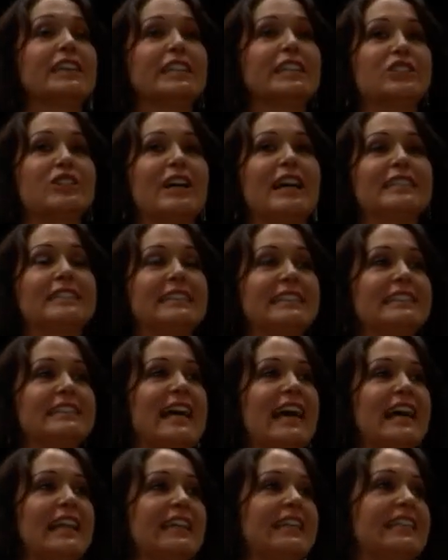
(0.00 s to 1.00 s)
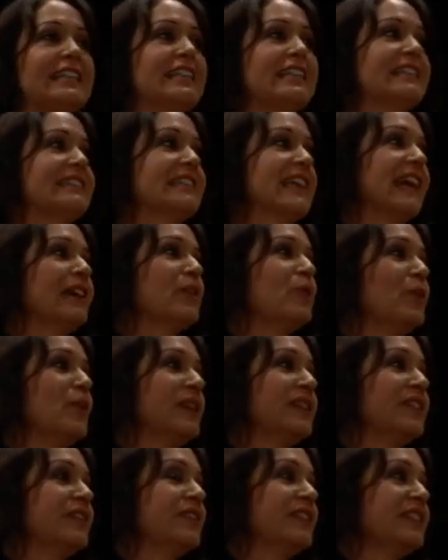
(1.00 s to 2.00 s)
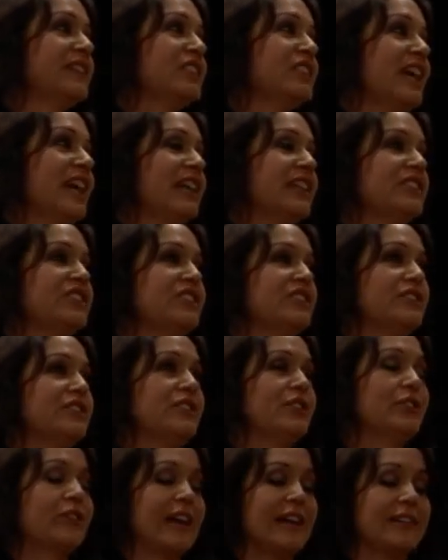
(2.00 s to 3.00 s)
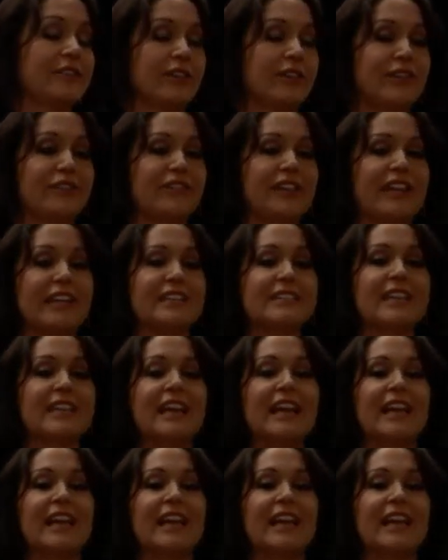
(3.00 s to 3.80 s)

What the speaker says: and attracting talent is like one of the challenges you guys all face.